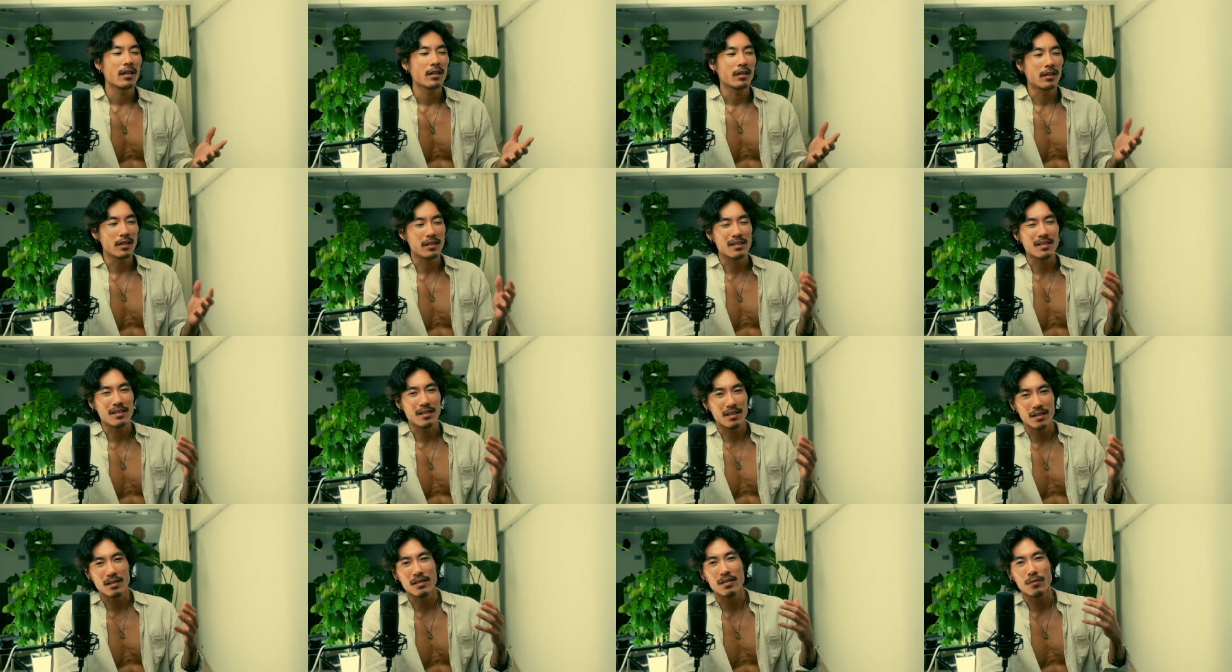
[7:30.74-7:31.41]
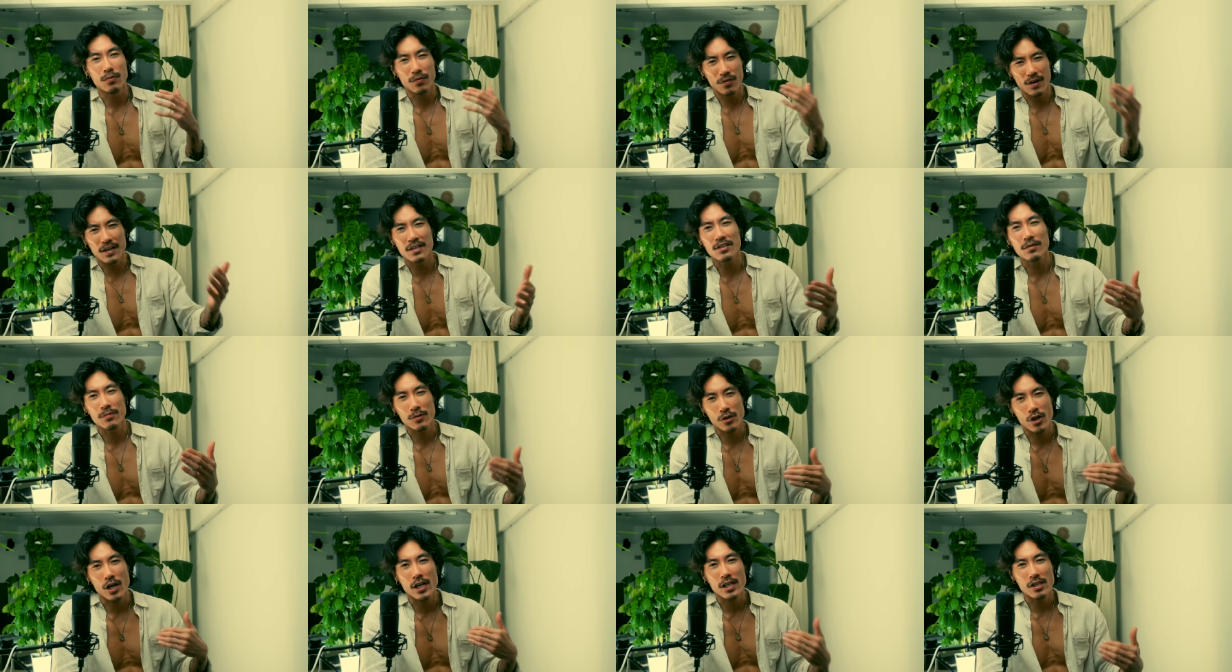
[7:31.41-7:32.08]
this the, the phrase
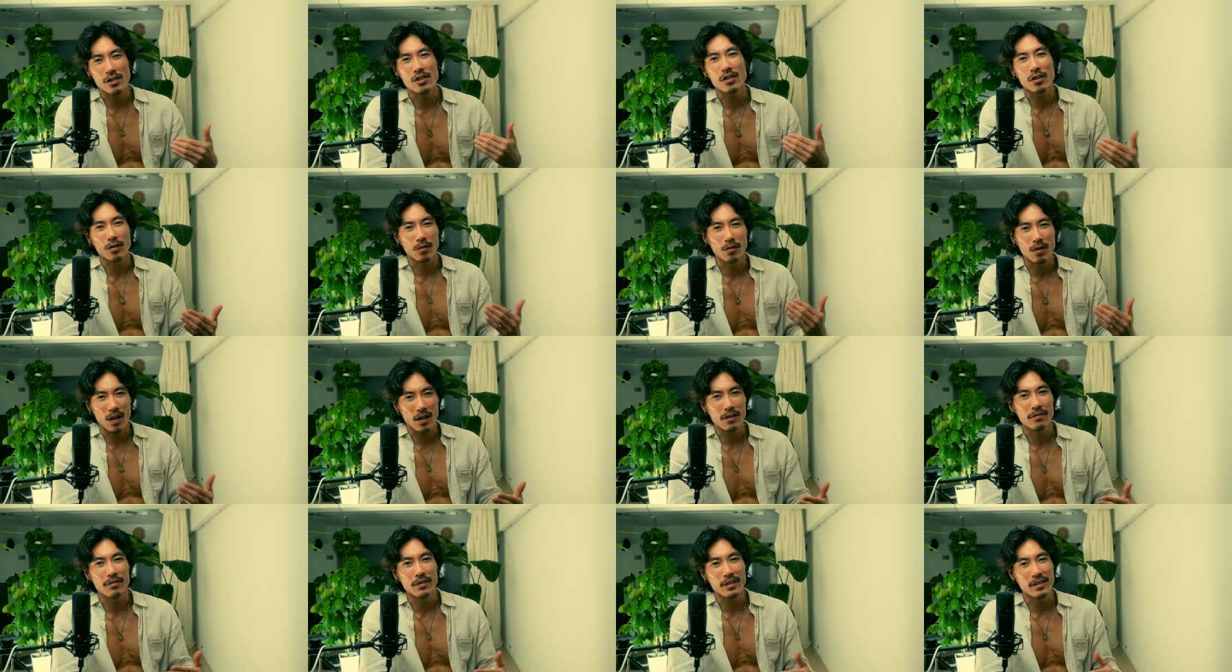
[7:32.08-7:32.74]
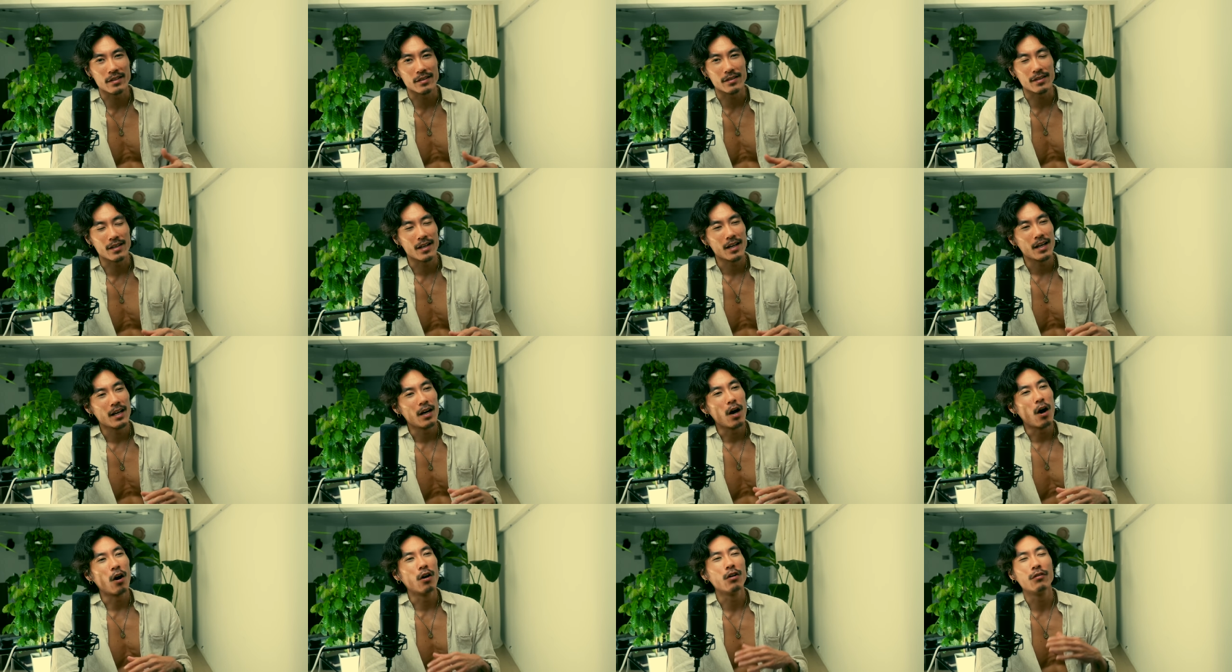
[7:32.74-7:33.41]
of changing your life is
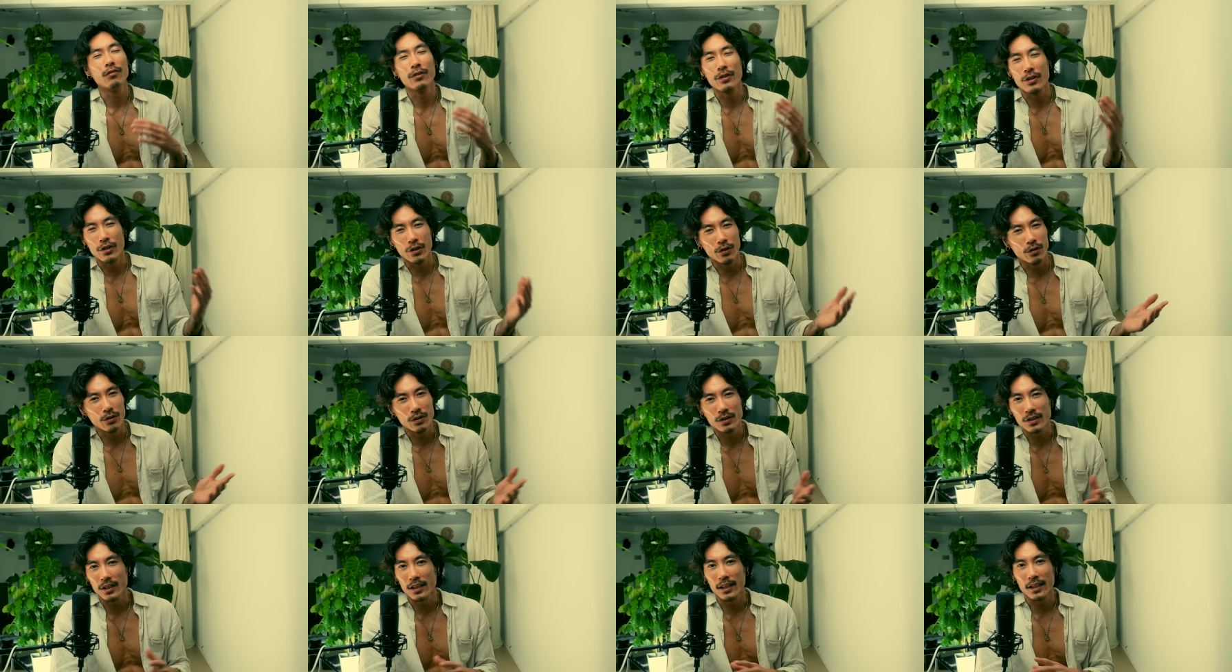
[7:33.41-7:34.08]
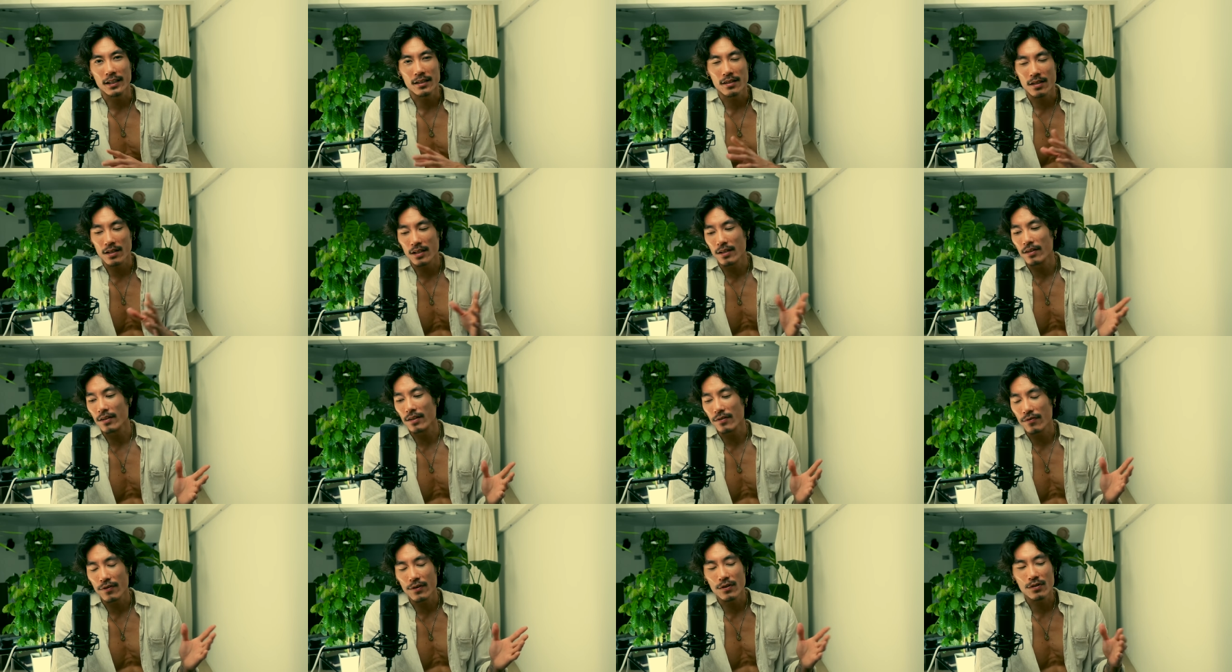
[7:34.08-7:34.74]
overused and it's
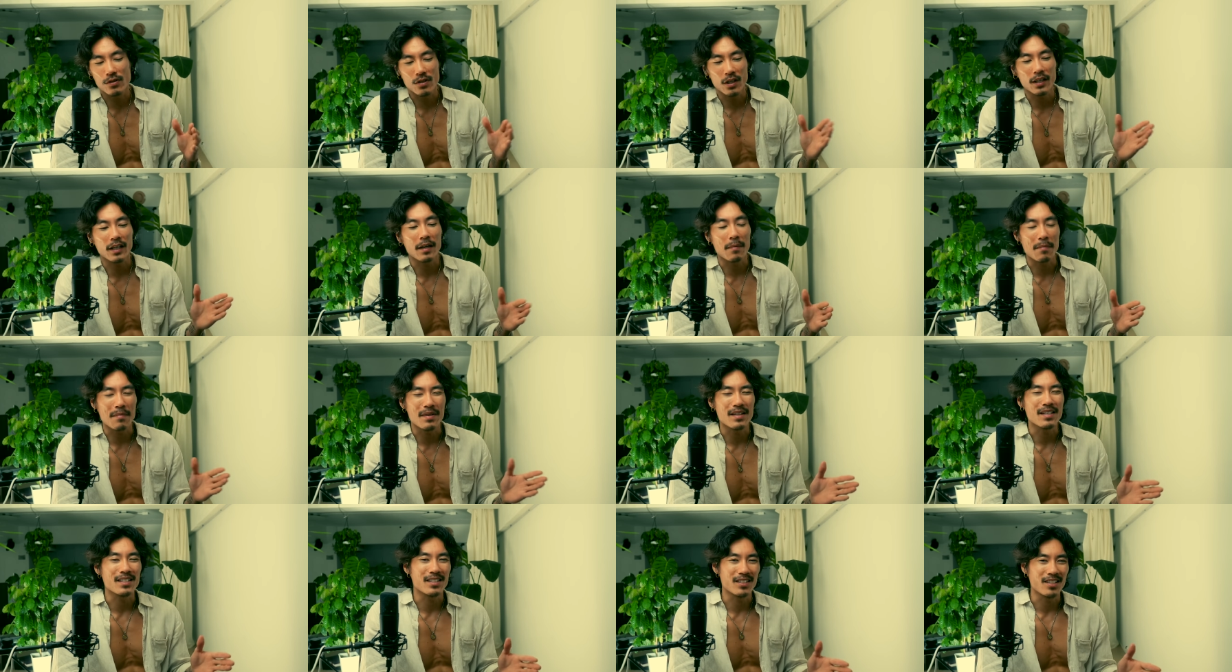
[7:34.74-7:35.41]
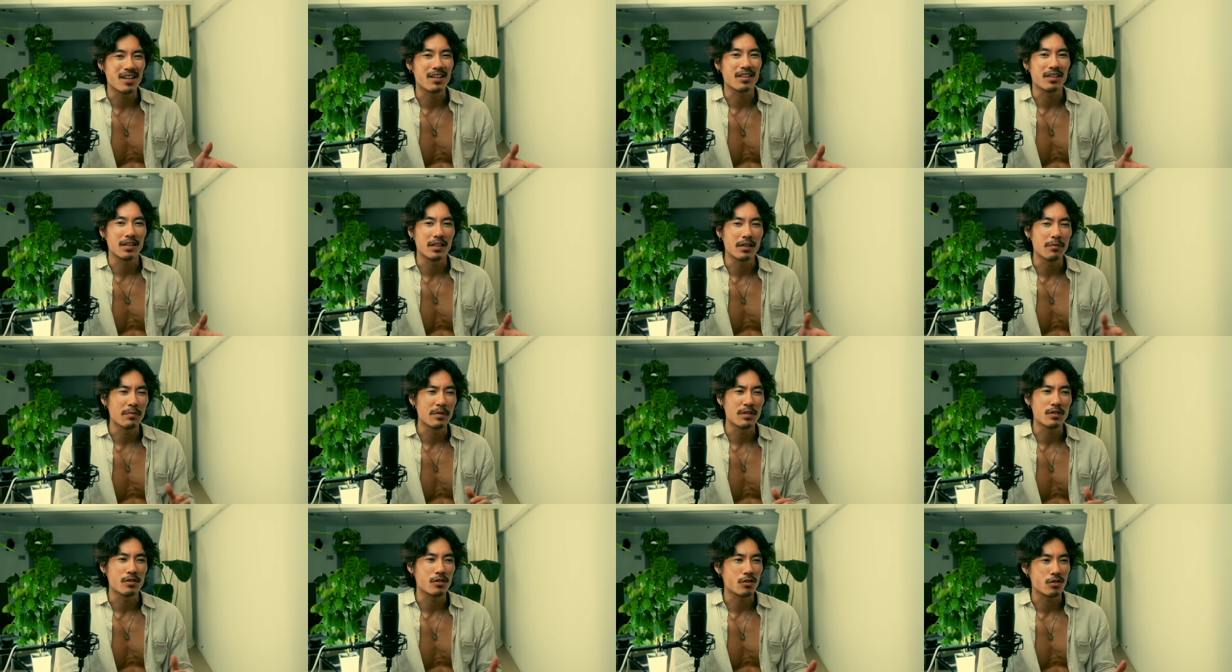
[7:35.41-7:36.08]
it feels like it means nothing. It
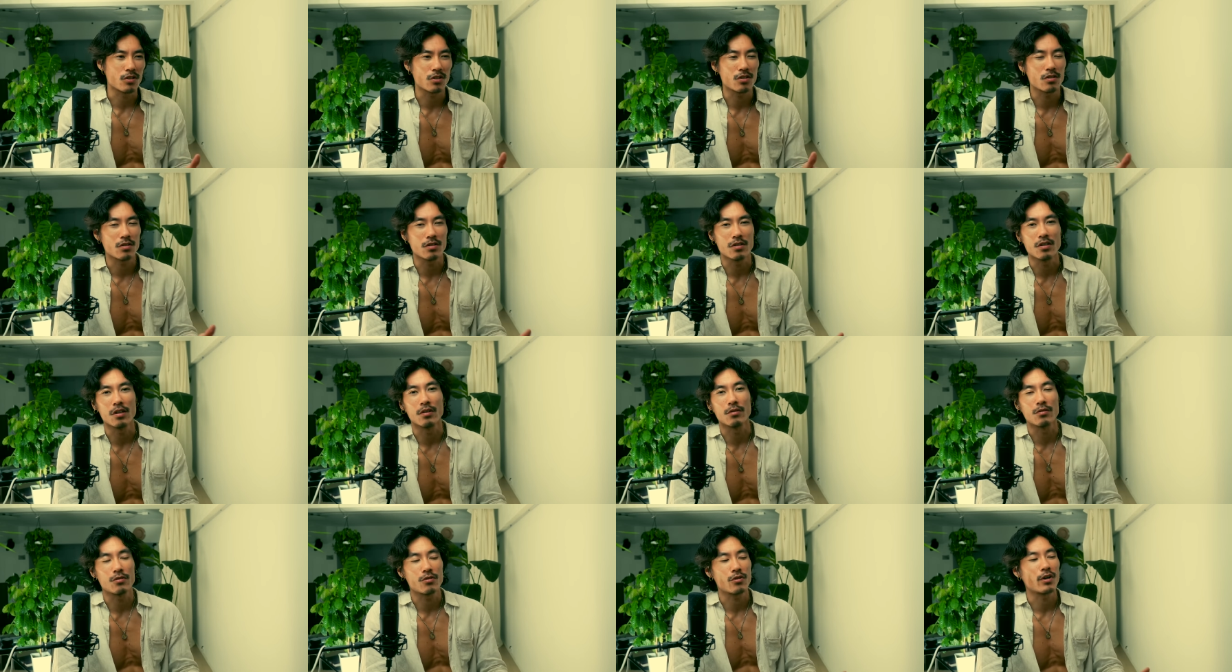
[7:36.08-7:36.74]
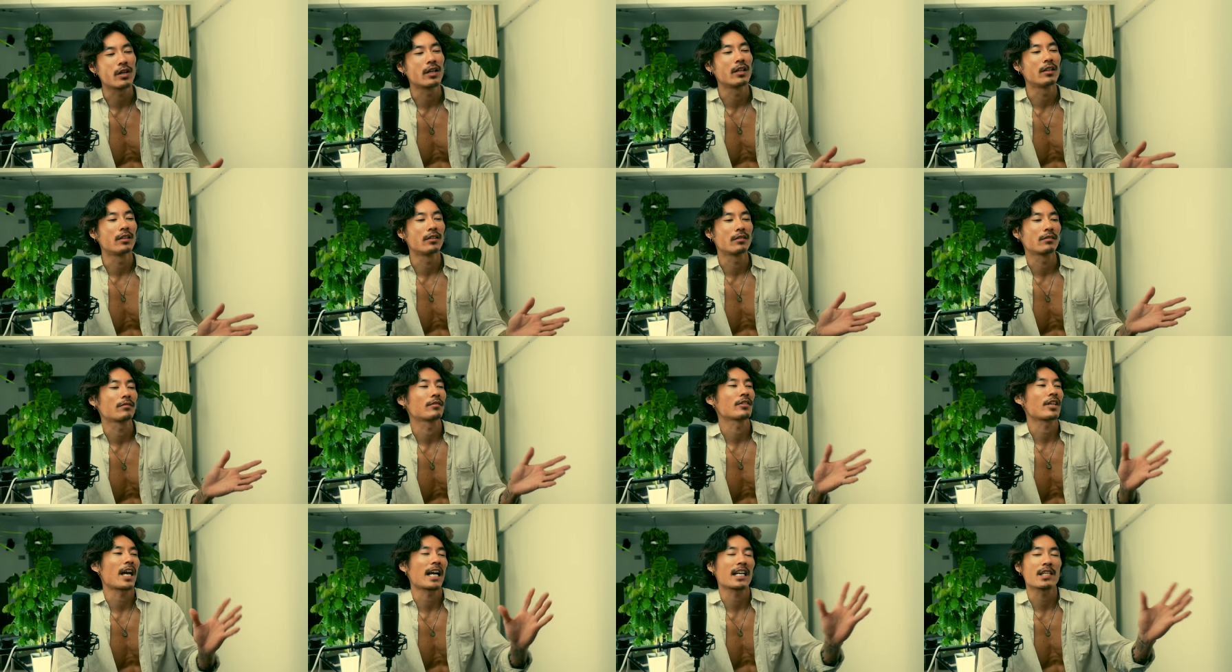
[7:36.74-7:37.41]
means just you know trying to
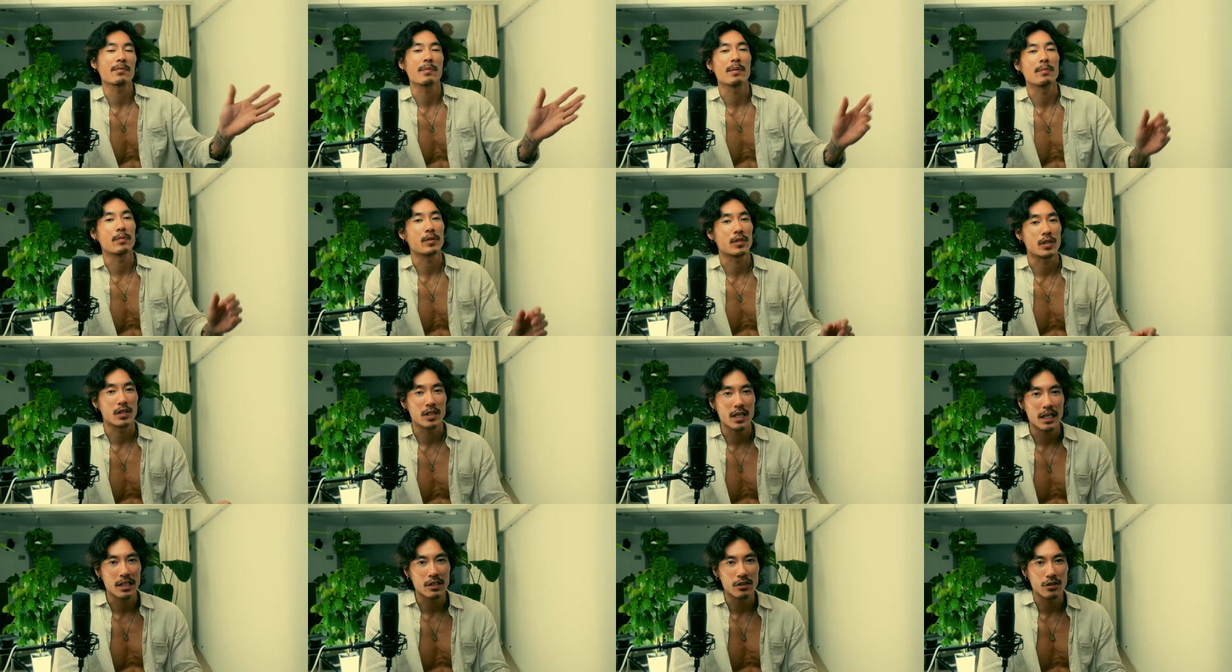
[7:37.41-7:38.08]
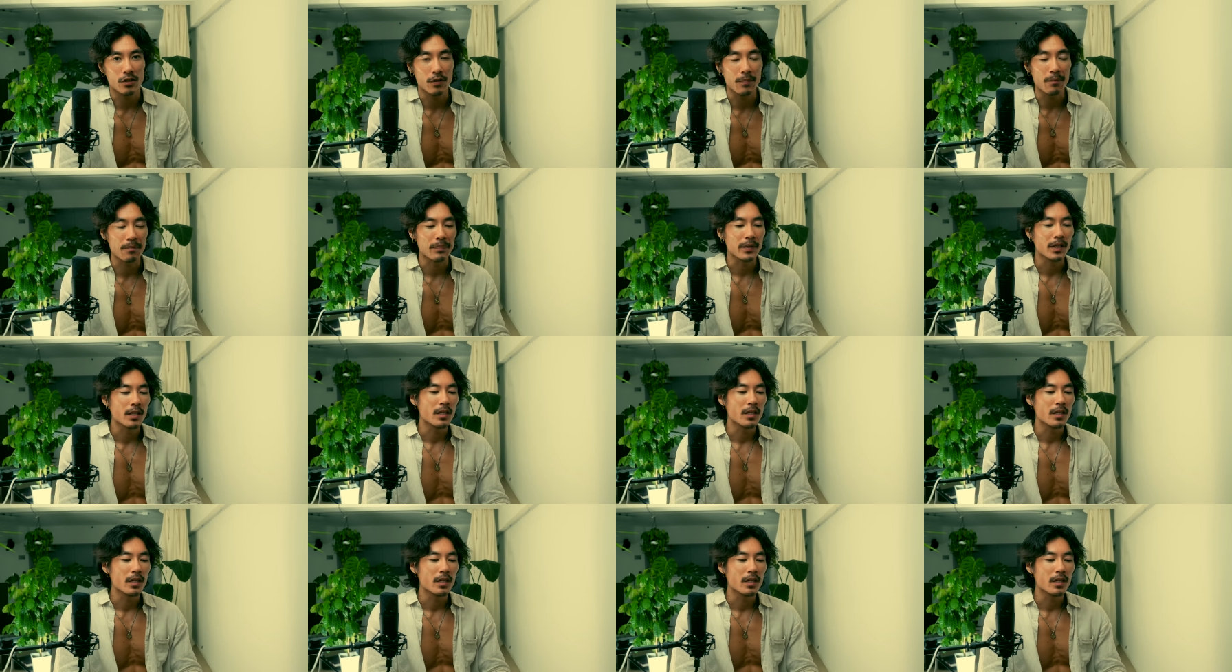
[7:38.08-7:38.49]
catch people's attention.